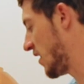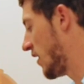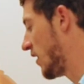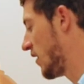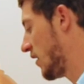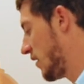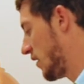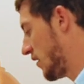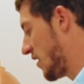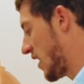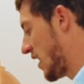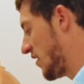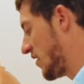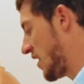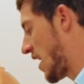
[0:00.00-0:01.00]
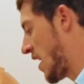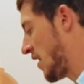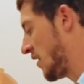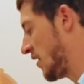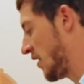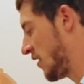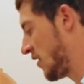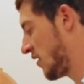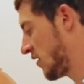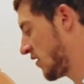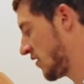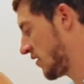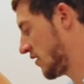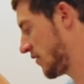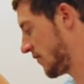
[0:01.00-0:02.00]
a taste, and
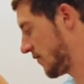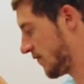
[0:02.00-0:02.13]
it's